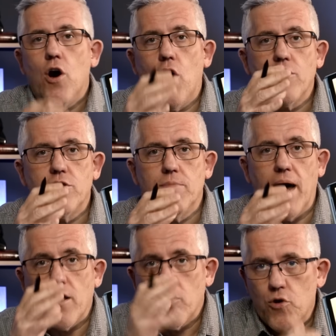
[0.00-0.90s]
onto
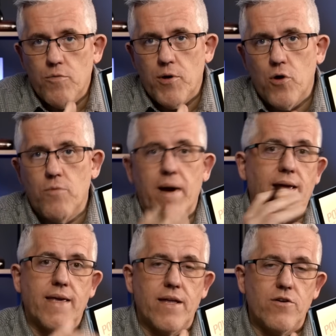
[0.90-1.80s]
my Kobo, my
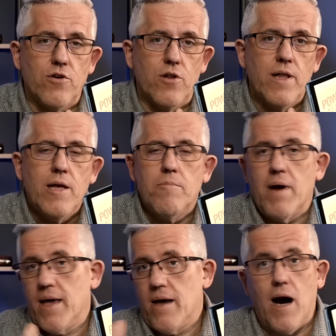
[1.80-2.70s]
Kindle,
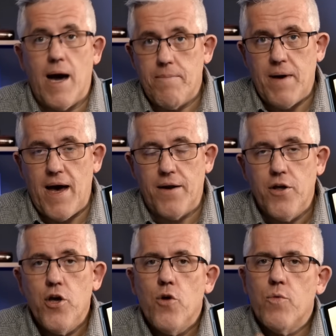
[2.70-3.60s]
my
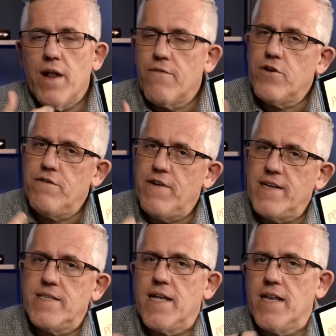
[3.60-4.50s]
iPad, whatever
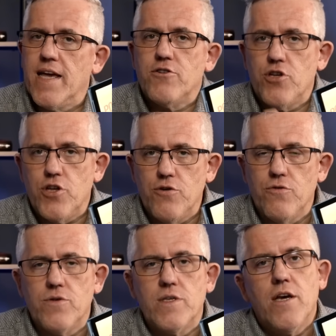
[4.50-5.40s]
device I'd like to
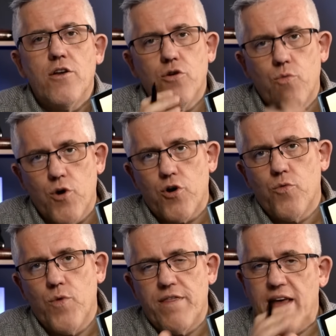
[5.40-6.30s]
use to
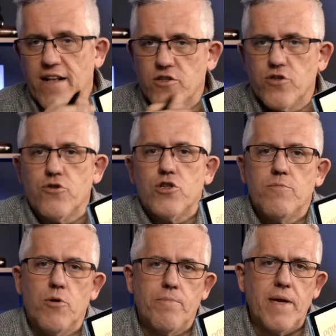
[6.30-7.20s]
work with that
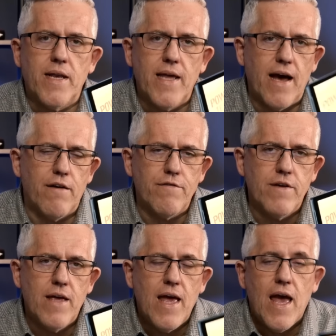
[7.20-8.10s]
searchable PDF.
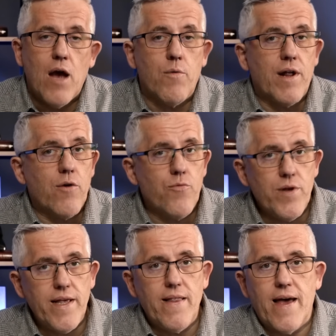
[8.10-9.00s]
And what I
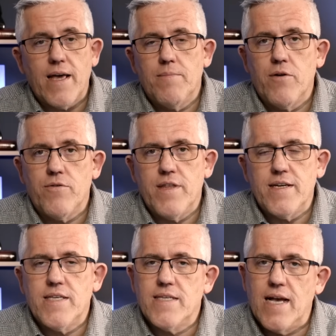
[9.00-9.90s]
really like about
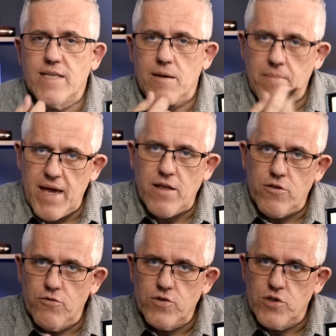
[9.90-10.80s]
this is as I make
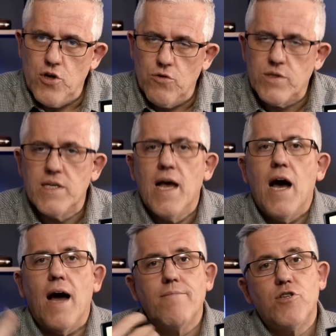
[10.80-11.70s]
those notes,
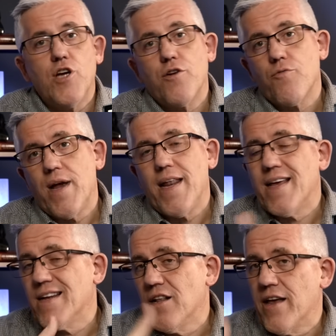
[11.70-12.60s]
I'm
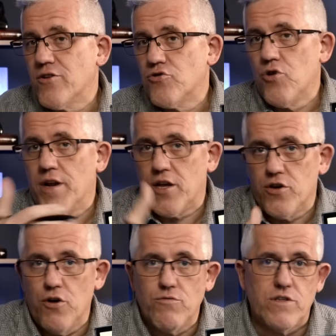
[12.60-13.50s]
generating an electronic
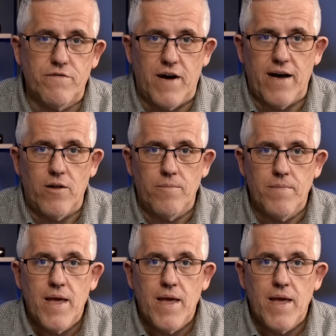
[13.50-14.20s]
notes file.